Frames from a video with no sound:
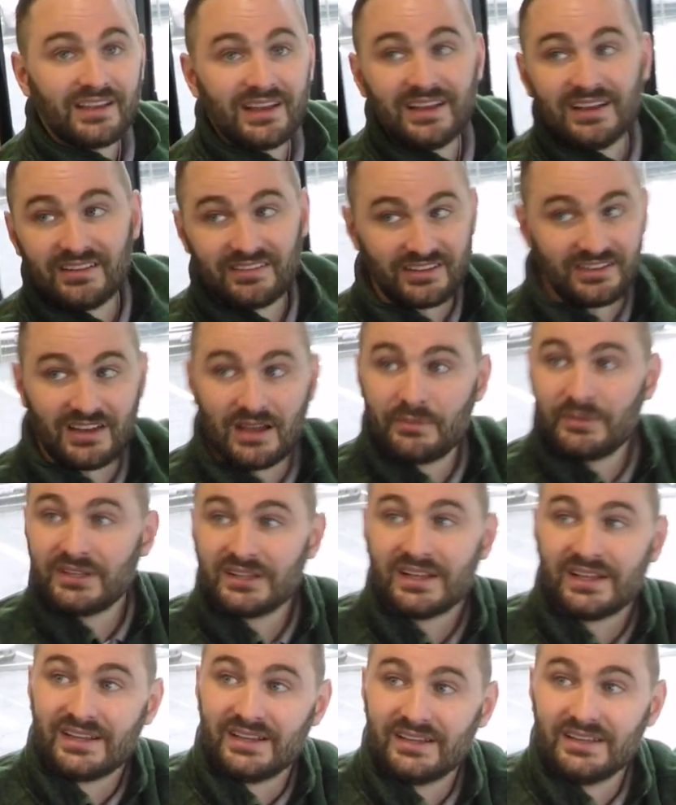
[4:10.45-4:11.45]
light, is a dummy
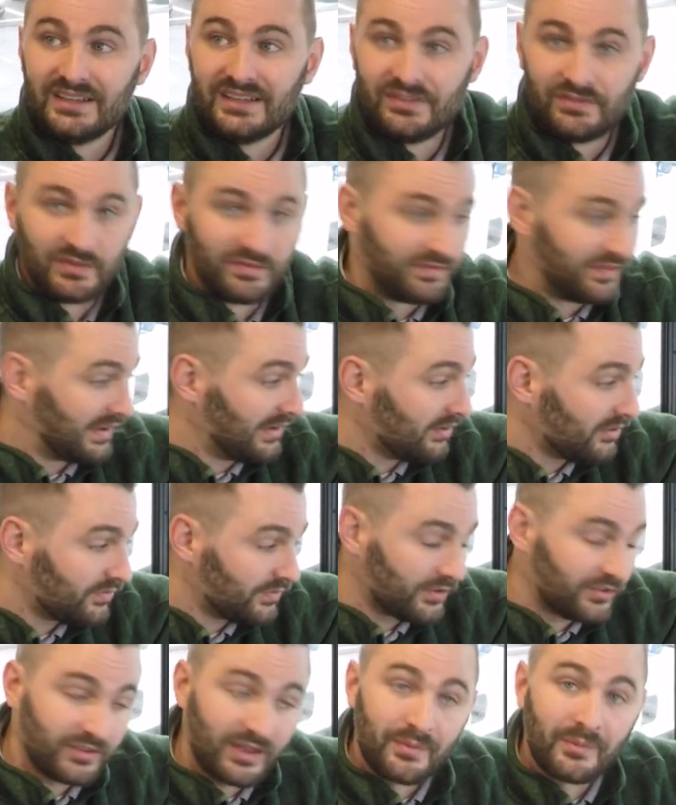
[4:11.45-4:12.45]
light. If it fails
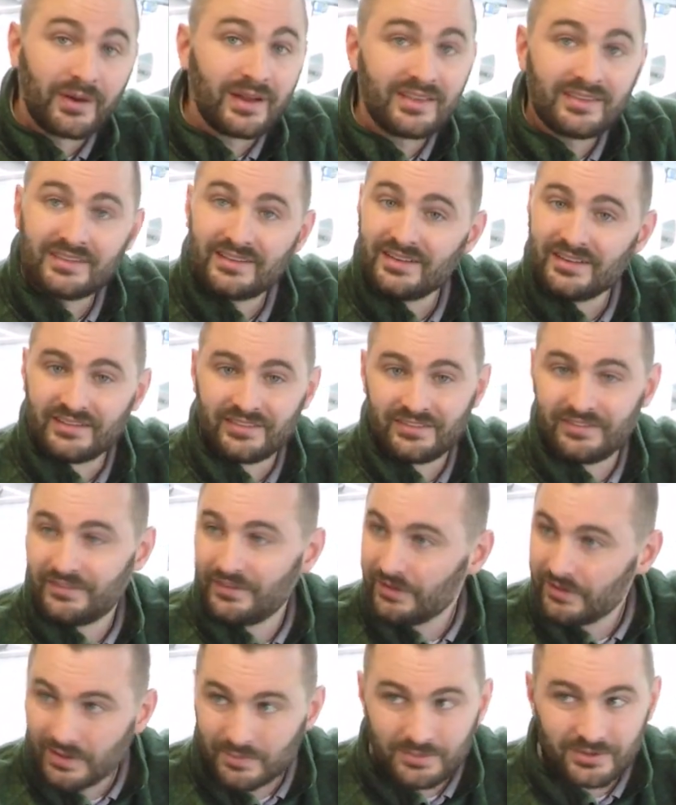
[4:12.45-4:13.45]
for some reason, it's
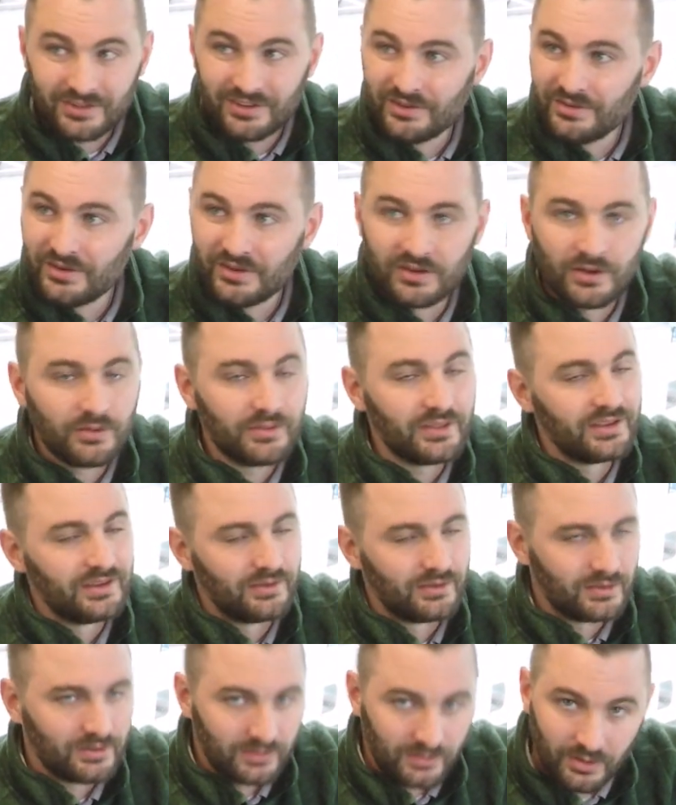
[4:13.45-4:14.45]
still up to you to know that you
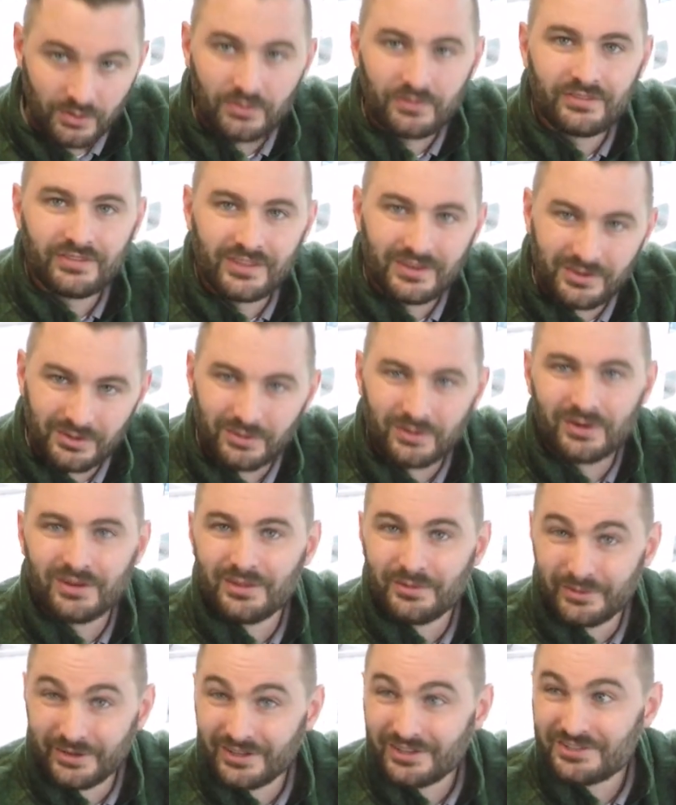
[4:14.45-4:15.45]
closed the door and
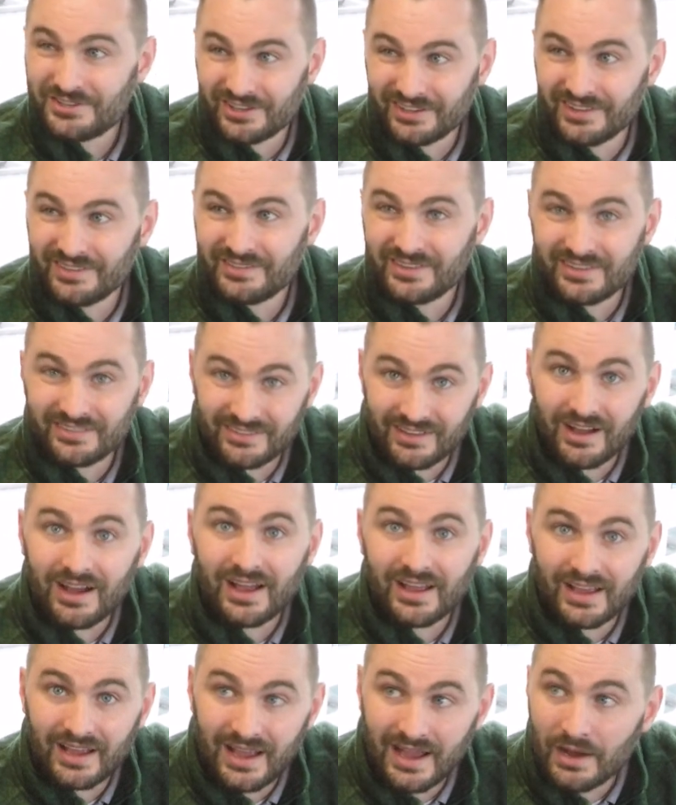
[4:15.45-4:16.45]
the wheelchair lift is not
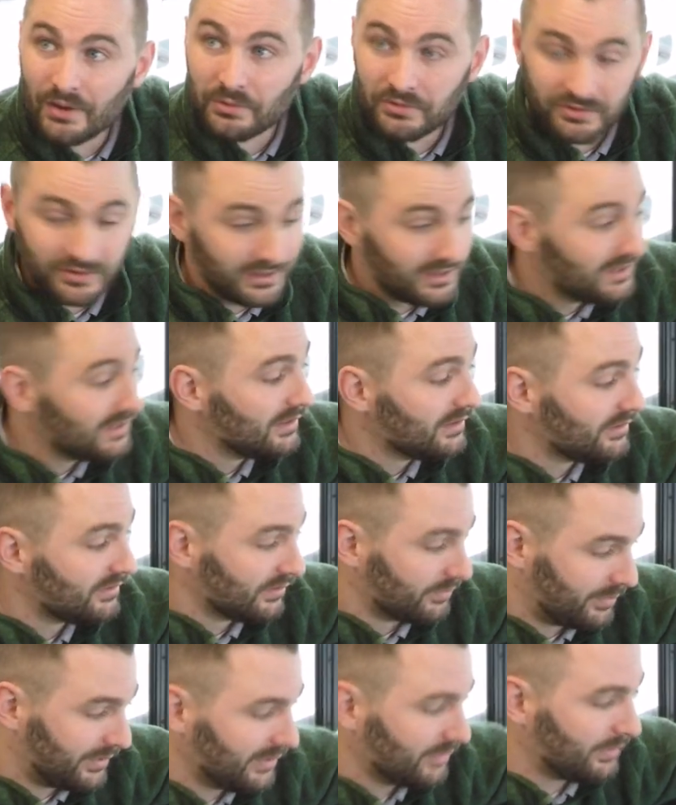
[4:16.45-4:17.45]
out.
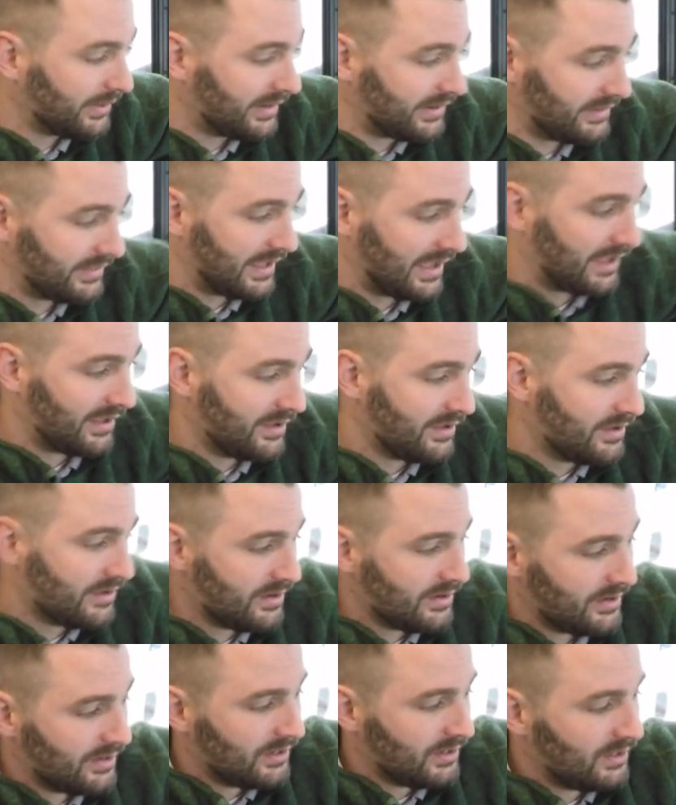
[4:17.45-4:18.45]
So be aware of that.
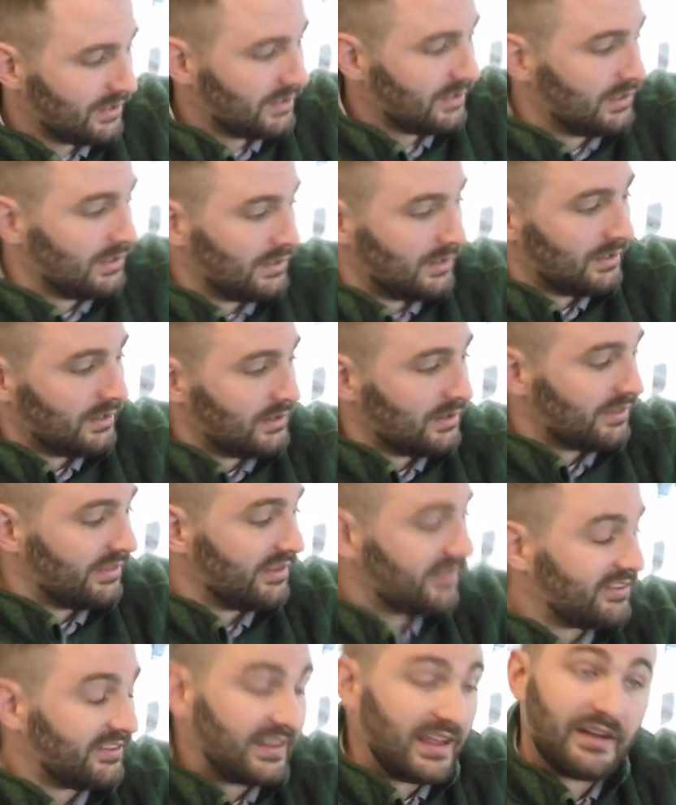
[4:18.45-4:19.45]

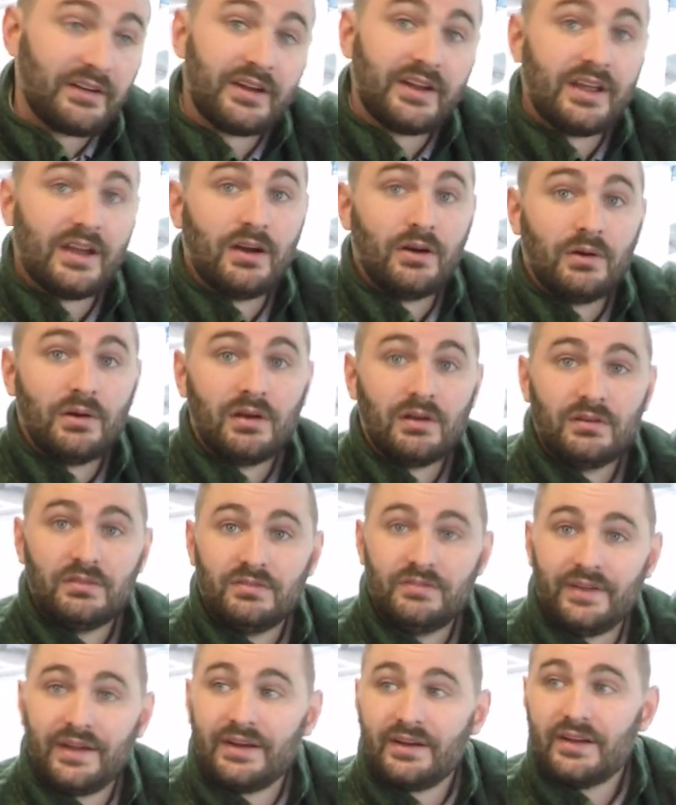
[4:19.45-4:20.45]
The stereo.
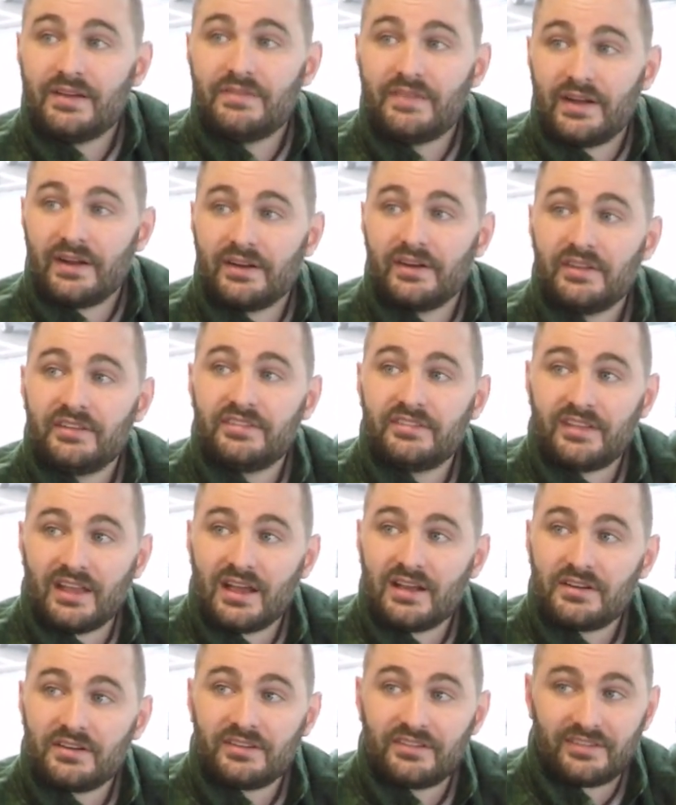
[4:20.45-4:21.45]
Very, very
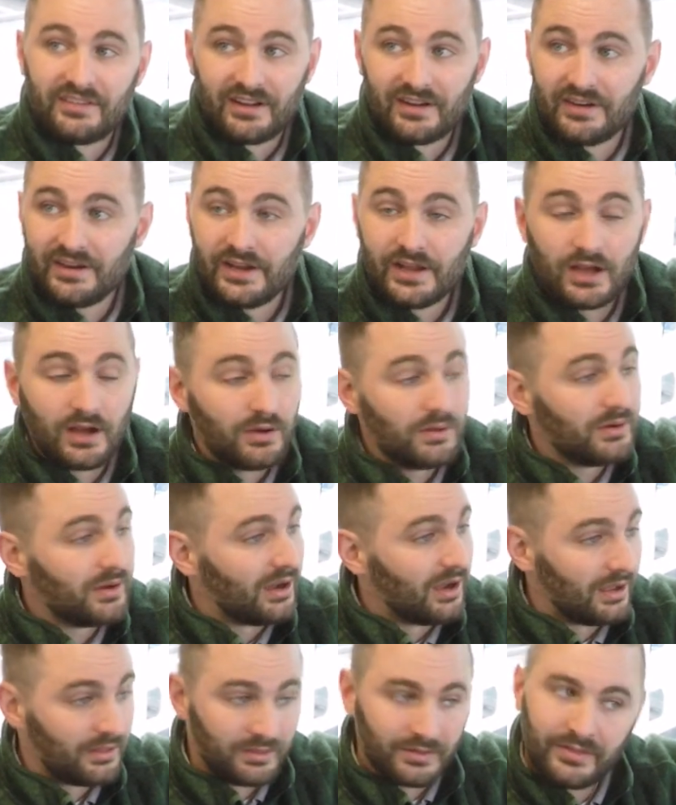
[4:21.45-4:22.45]
standard stereo.
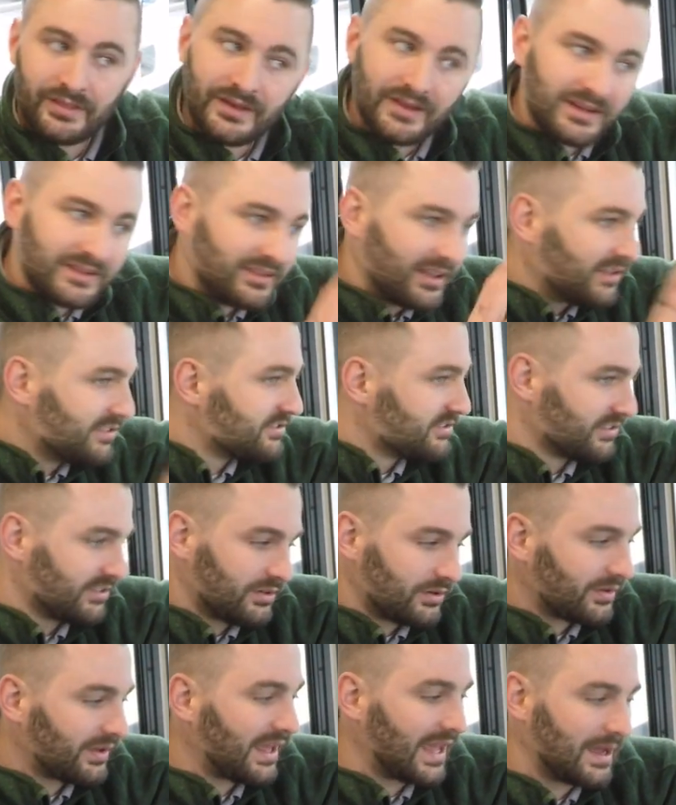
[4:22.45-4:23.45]
Other than it does your
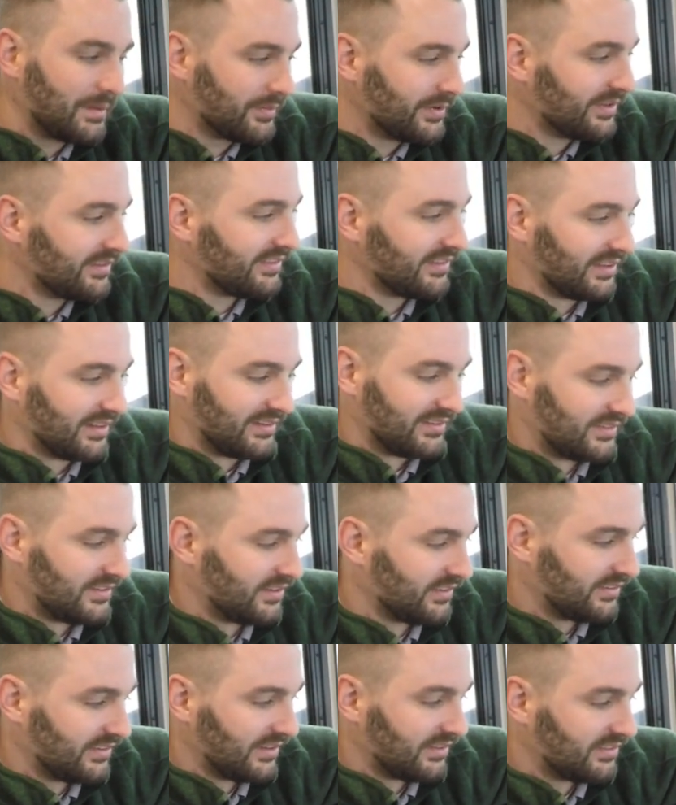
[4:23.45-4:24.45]
little cameras, it's
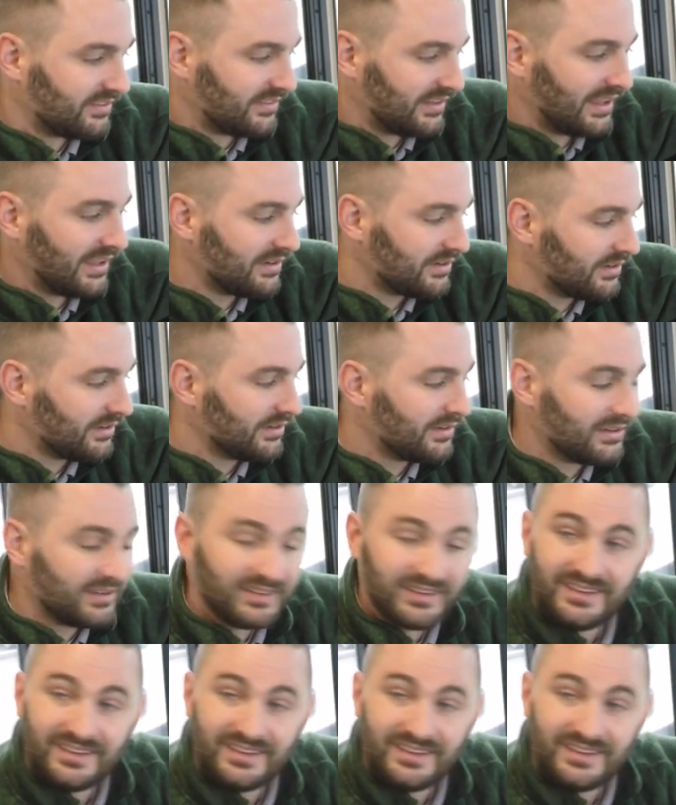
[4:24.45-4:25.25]
just a standard